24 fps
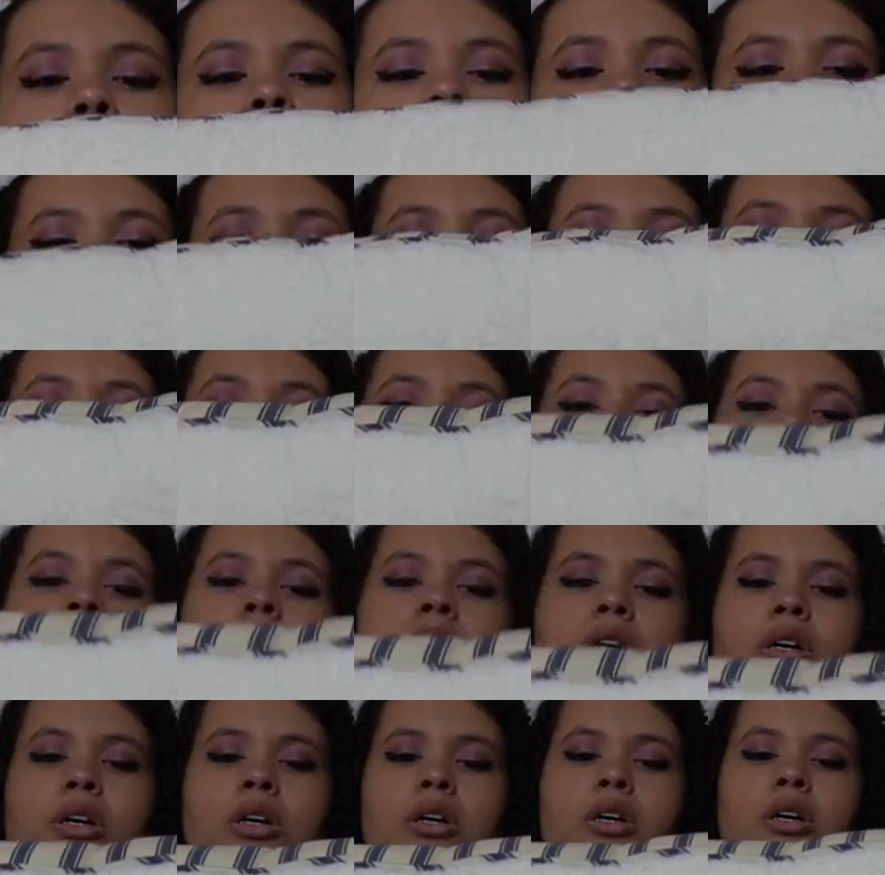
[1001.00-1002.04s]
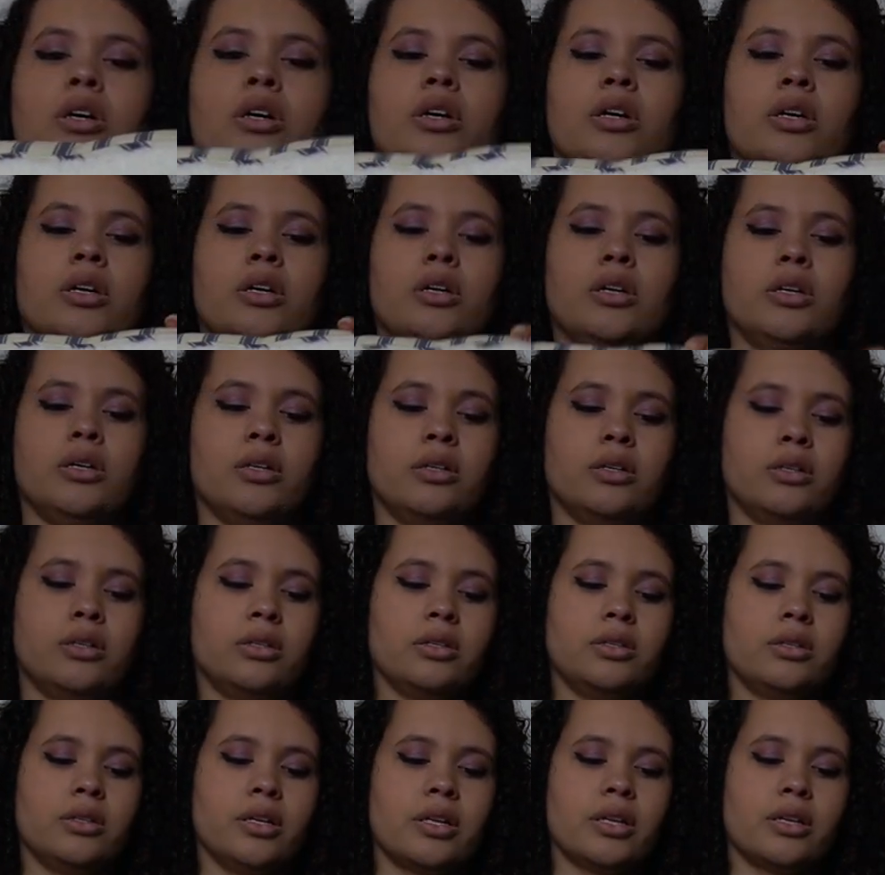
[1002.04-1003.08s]
blue...
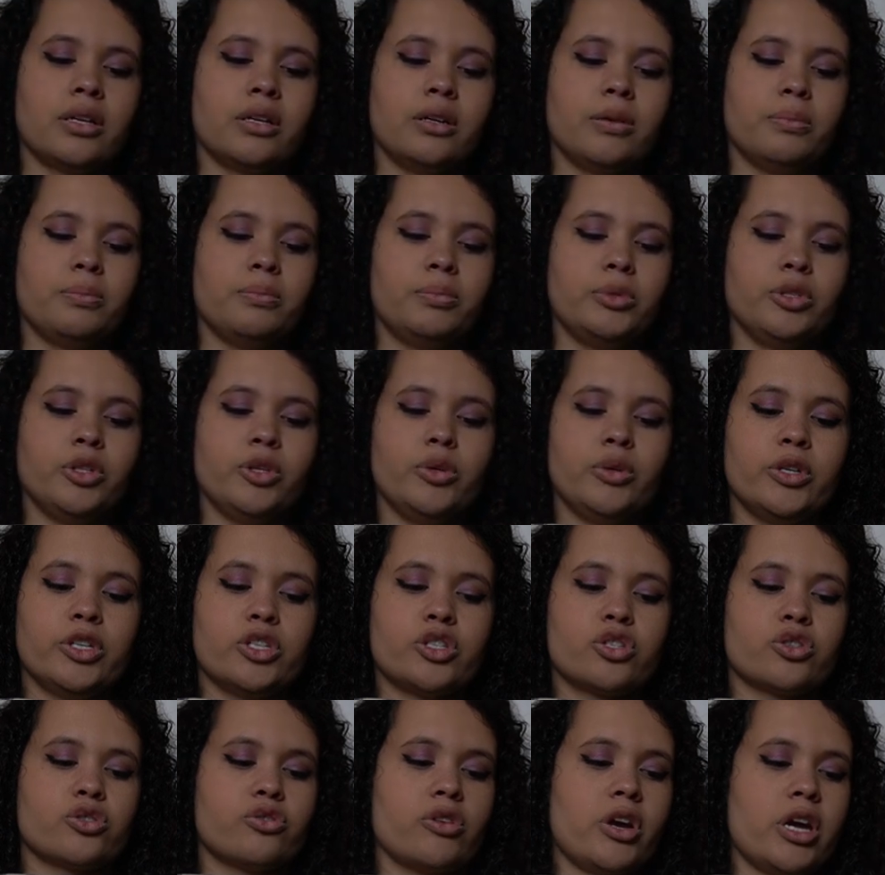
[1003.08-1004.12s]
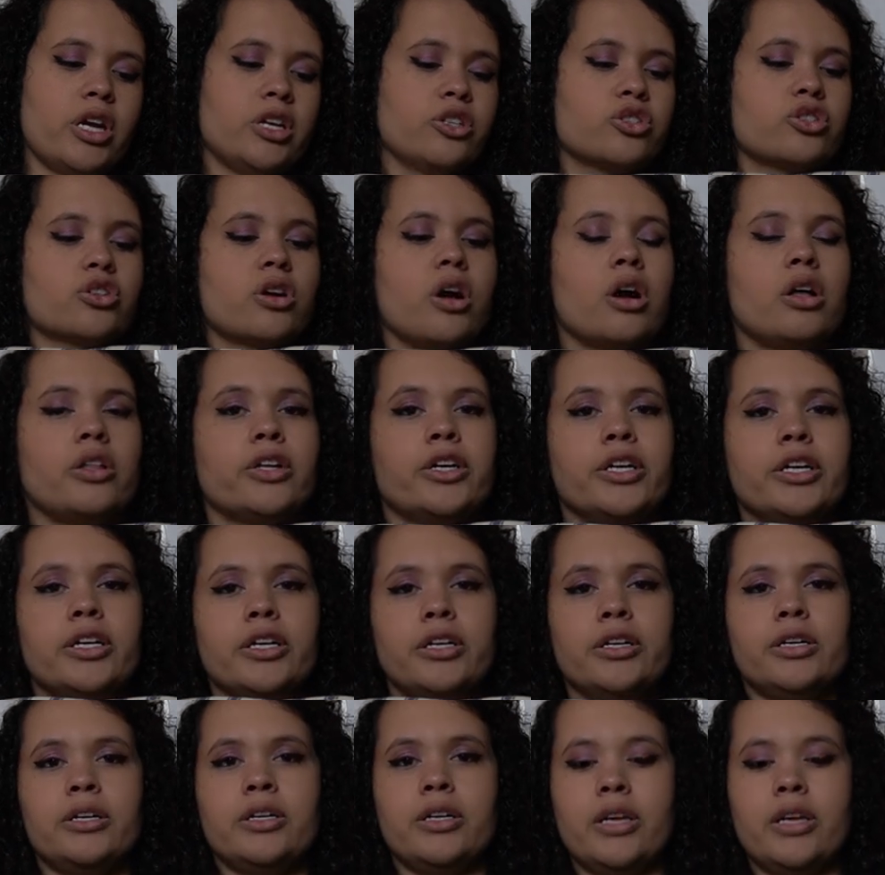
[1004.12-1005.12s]
like a bluish grayish color,